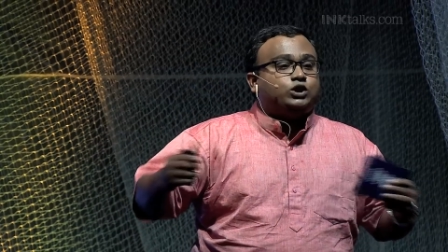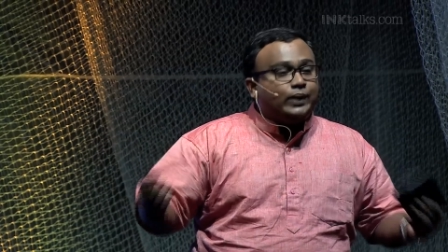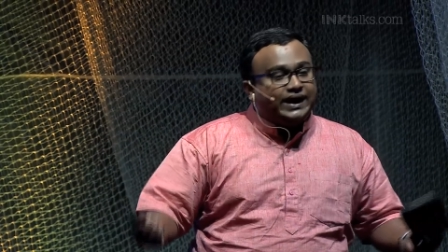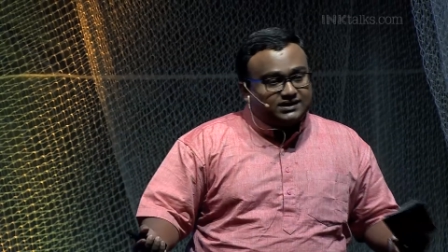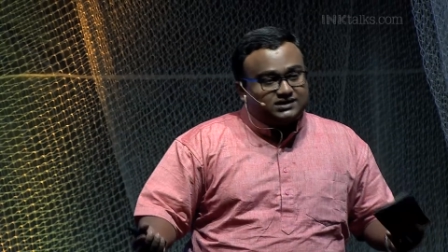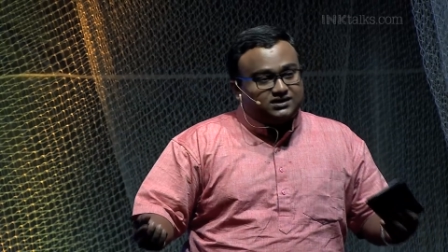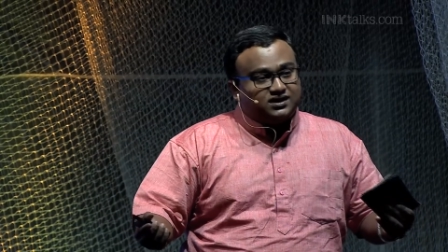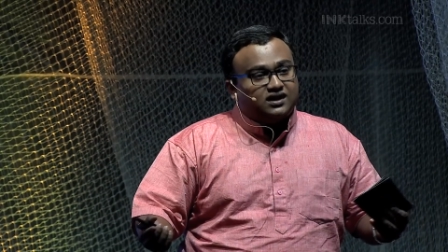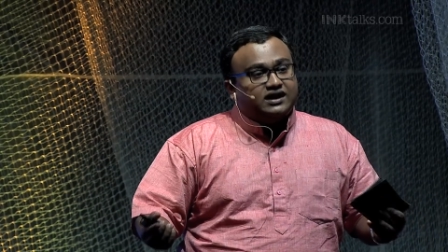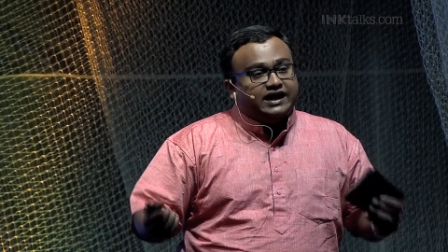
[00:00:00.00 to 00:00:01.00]
tweaks
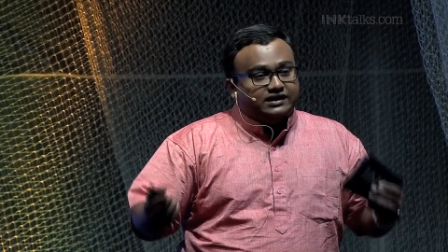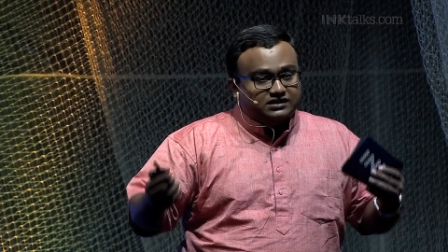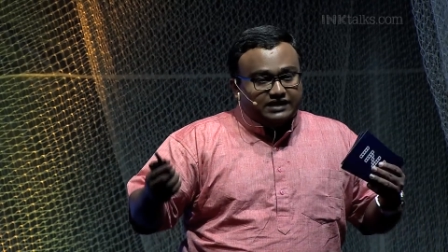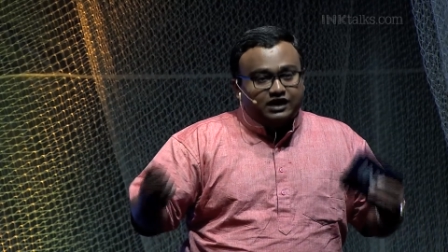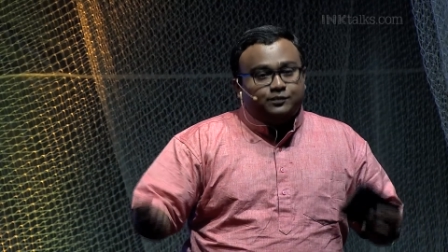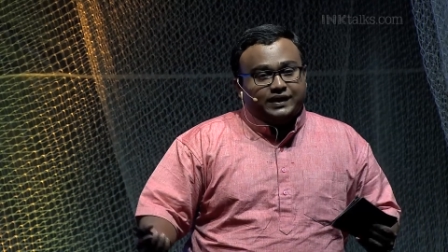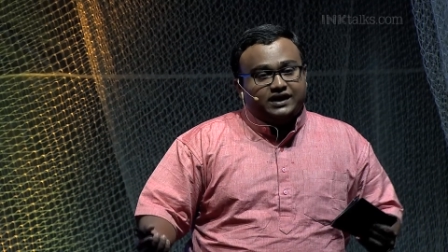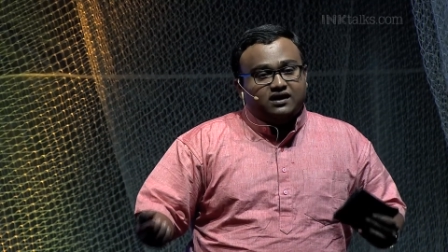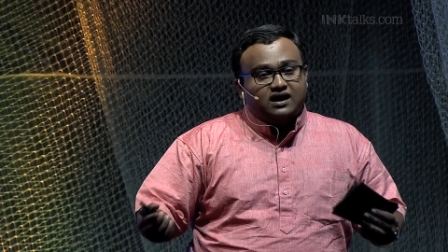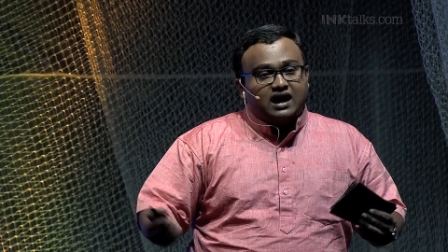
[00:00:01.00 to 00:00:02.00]
in the therapy,
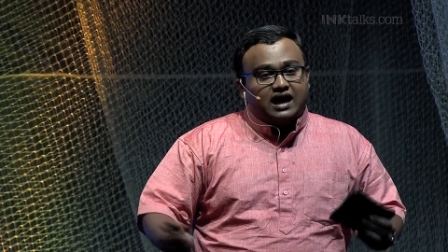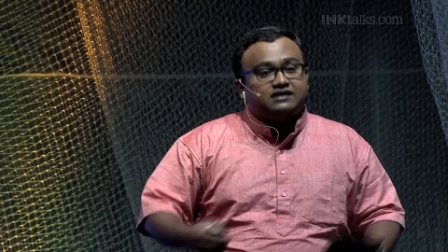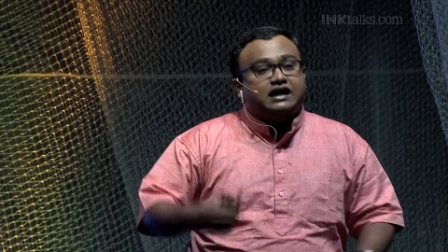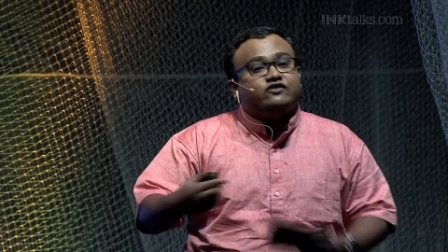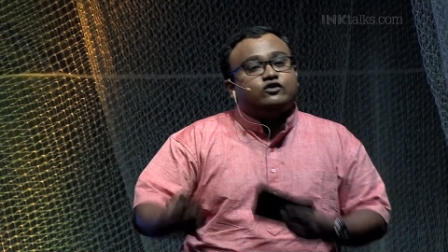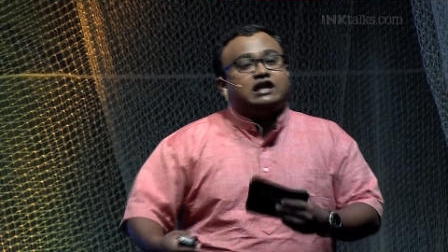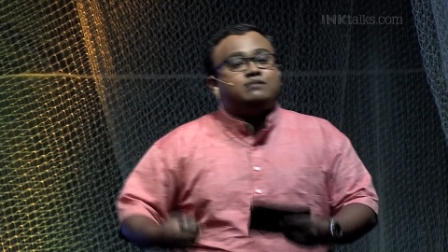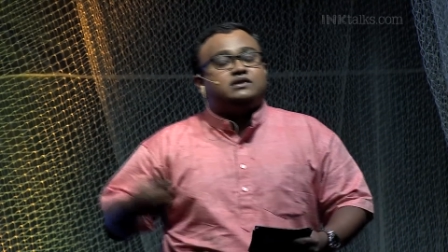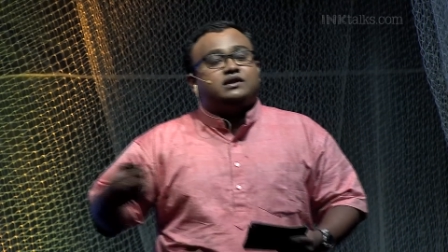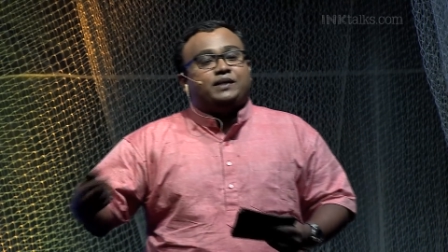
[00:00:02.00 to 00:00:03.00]
and that would
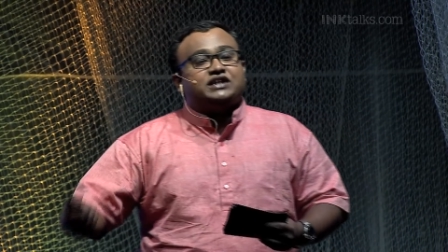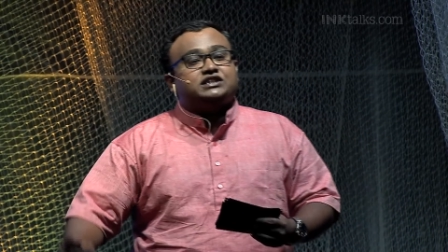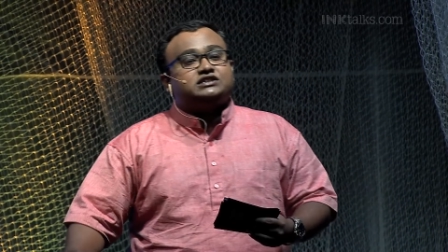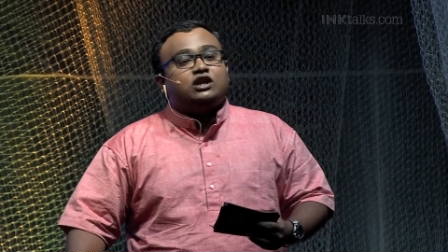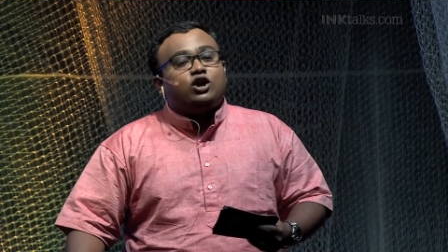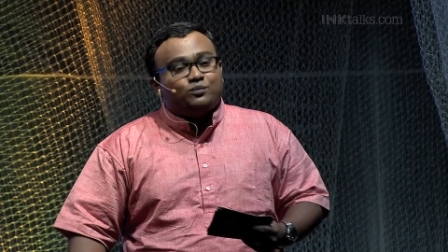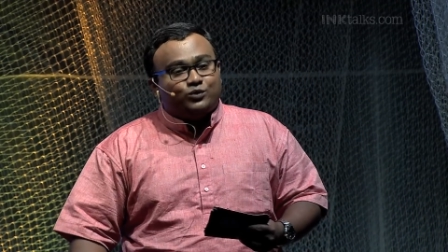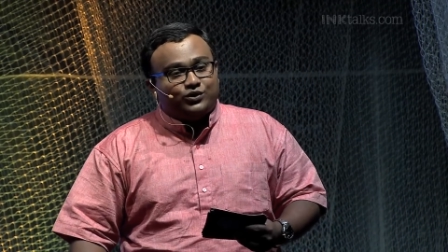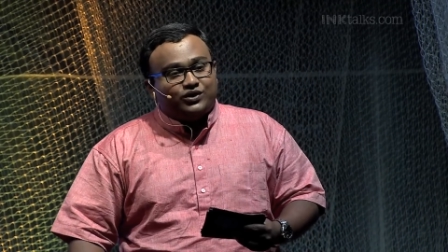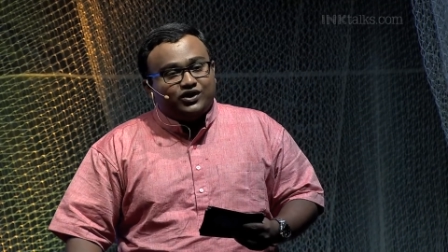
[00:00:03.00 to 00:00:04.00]
help the patients a lot
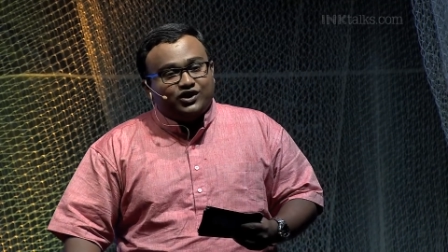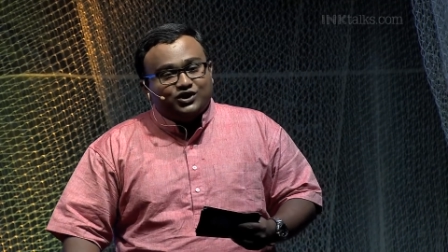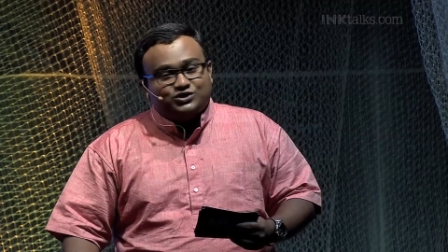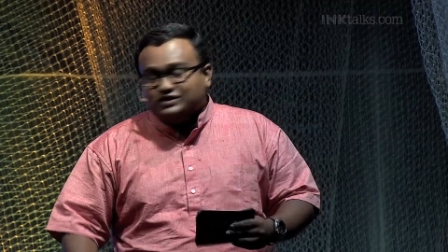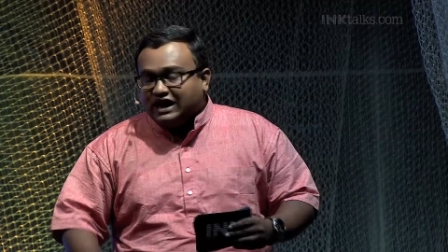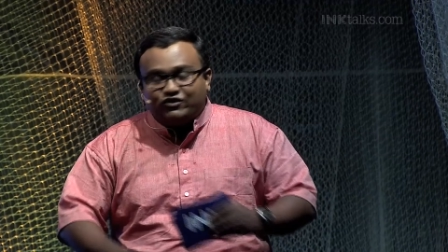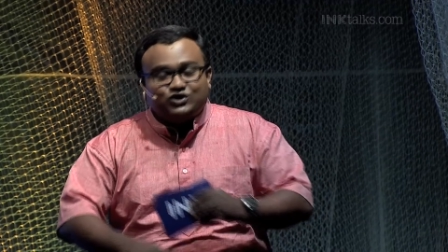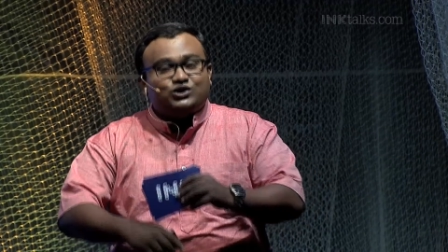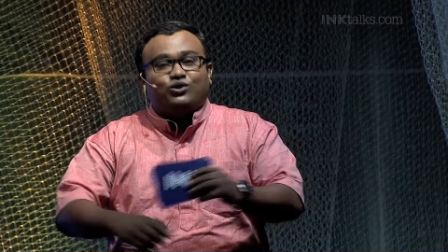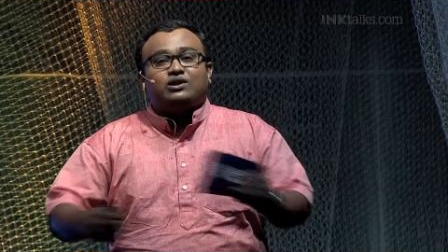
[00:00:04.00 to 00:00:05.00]
more. So that
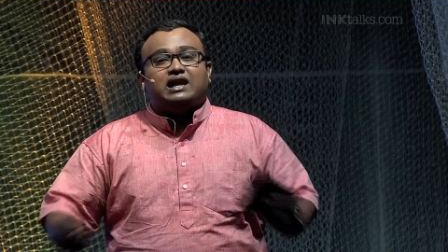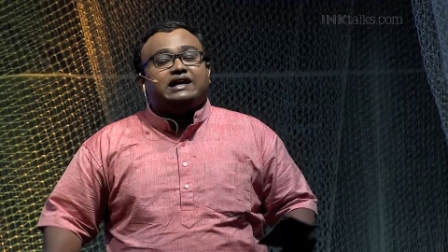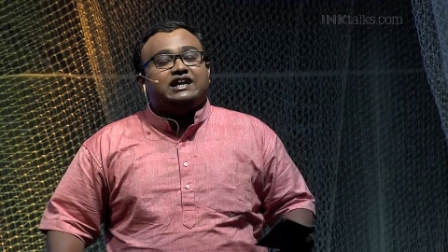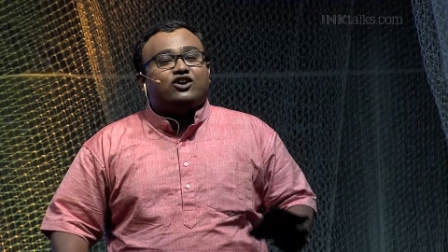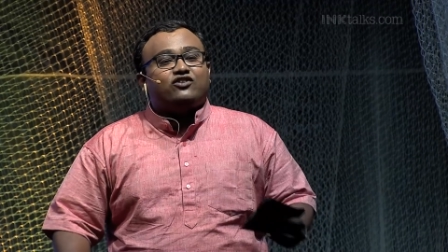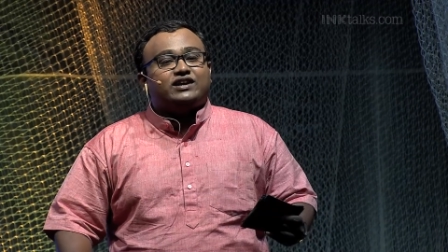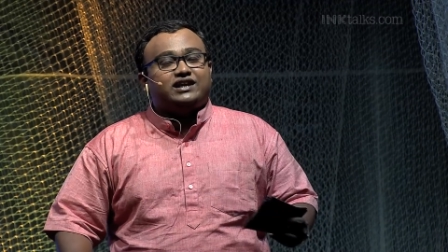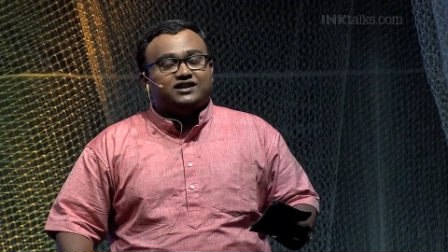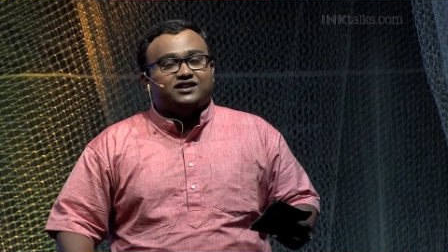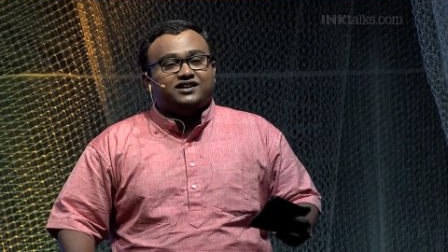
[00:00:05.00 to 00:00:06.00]
was the whole idea over
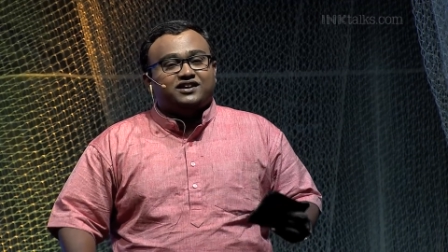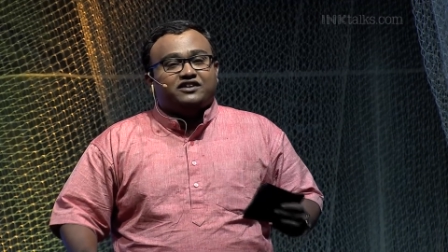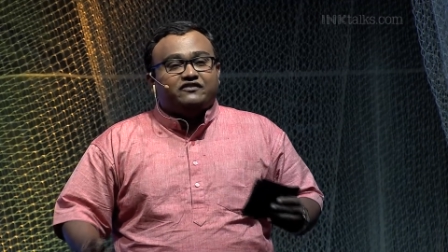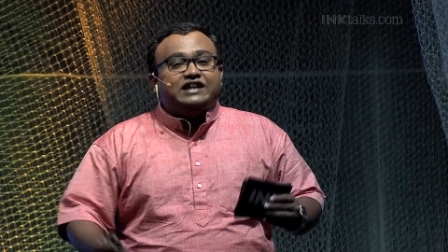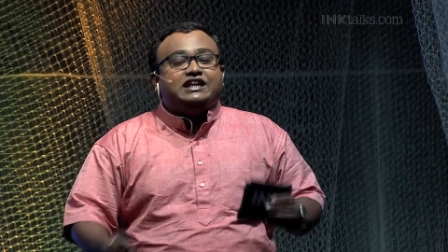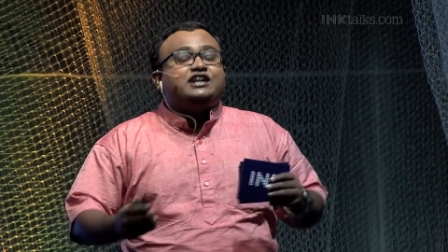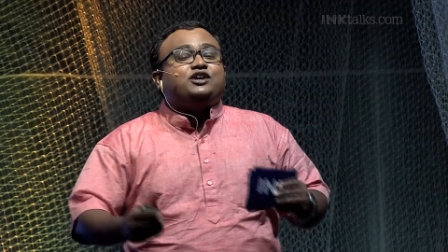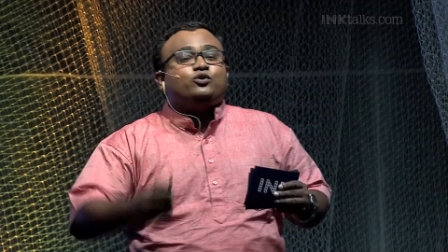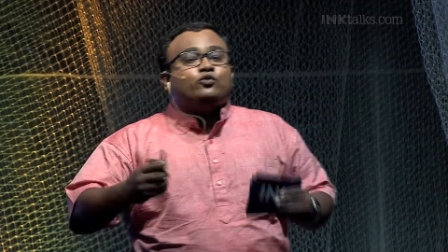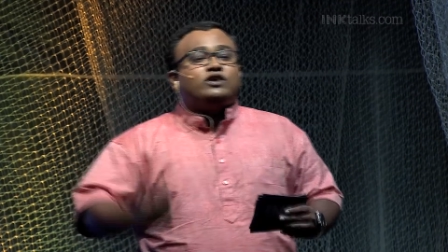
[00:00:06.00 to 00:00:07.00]
here. We needed to